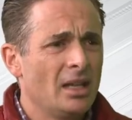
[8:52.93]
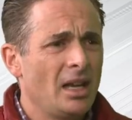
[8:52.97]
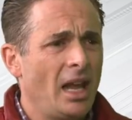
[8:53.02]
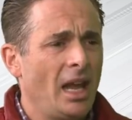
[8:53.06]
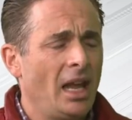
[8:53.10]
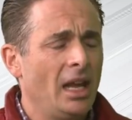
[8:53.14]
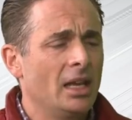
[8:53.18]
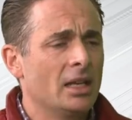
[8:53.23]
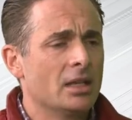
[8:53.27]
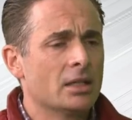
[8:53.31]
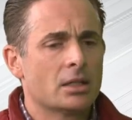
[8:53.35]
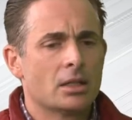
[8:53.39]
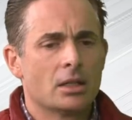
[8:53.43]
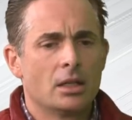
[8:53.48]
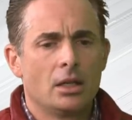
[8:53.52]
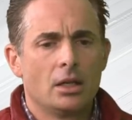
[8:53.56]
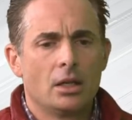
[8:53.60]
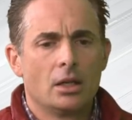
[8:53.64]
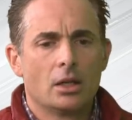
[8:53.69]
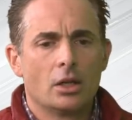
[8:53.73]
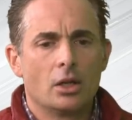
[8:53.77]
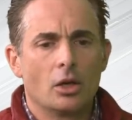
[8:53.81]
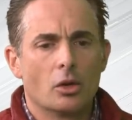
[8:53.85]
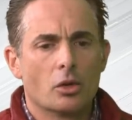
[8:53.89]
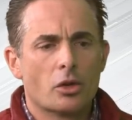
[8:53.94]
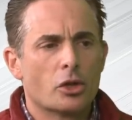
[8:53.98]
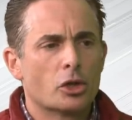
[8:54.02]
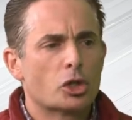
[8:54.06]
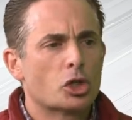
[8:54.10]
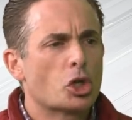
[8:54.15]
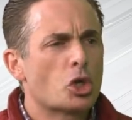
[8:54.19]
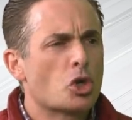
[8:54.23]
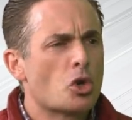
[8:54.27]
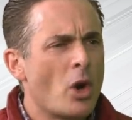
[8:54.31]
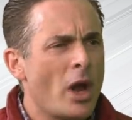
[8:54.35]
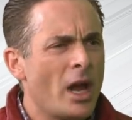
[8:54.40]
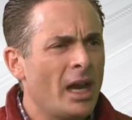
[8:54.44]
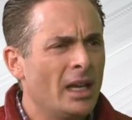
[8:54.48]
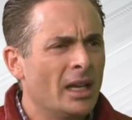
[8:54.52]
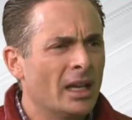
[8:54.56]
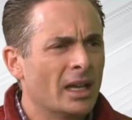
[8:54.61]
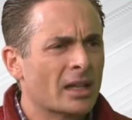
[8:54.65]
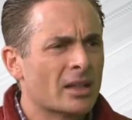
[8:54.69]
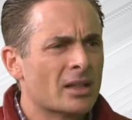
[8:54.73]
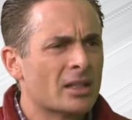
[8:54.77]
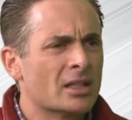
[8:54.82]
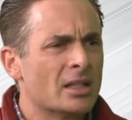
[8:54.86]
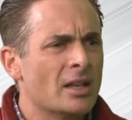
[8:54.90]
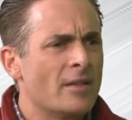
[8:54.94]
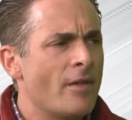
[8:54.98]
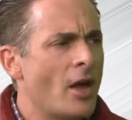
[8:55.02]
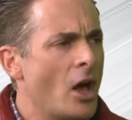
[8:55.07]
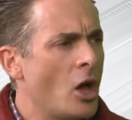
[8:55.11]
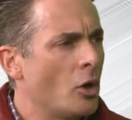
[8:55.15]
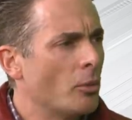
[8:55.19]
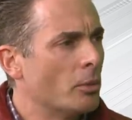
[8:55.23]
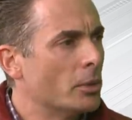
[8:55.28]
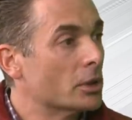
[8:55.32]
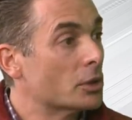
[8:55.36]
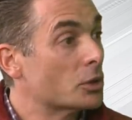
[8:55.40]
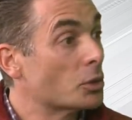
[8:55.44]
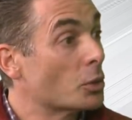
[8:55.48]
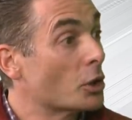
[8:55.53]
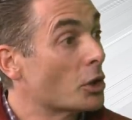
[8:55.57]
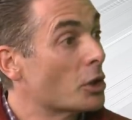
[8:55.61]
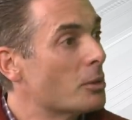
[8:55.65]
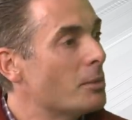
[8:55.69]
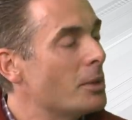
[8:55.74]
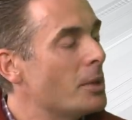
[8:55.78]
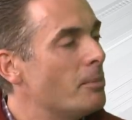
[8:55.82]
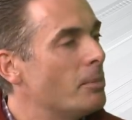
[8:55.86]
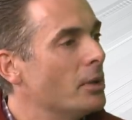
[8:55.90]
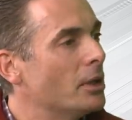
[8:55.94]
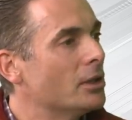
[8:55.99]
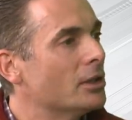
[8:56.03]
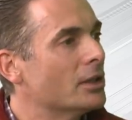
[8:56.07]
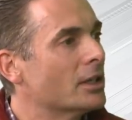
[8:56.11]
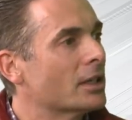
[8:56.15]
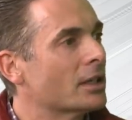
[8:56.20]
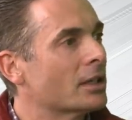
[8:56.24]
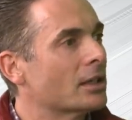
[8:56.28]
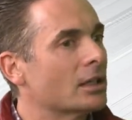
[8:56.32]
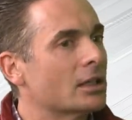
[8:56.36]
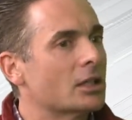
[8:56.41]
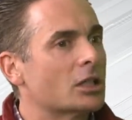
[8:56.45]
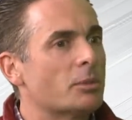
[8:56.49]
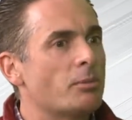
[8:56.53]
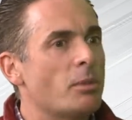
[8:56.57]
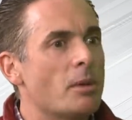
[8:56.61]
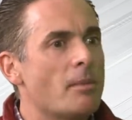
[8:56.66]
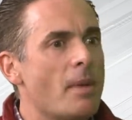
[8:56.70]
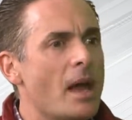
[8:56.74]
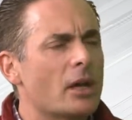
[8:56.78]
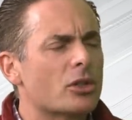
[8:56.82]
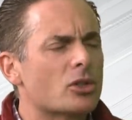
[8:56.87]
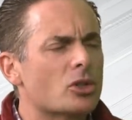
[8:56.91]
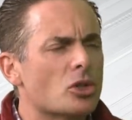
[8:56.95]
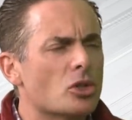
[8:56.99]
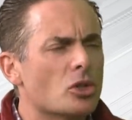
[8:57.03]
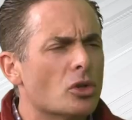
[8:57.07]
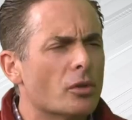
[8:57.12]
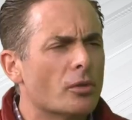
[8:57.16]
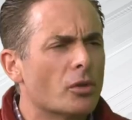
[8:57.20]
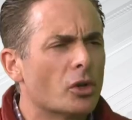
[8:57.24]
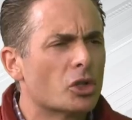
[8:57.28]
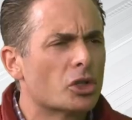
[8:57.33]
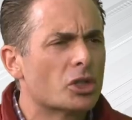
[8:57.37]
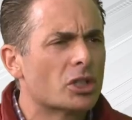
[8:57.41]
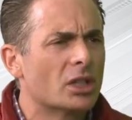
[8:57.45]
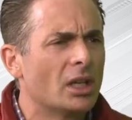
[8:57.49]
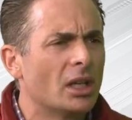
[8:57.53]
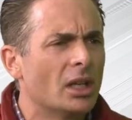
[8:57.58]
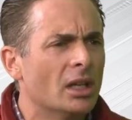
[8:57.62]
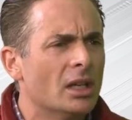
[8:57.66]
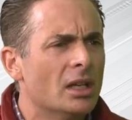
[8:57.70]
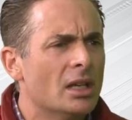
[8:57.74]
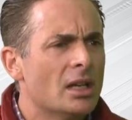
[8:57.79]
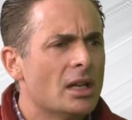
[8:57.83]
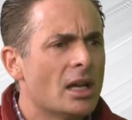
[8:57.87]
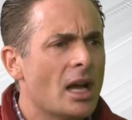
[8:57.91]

and you know, the training, the development. We're going to be building a Spin Master University.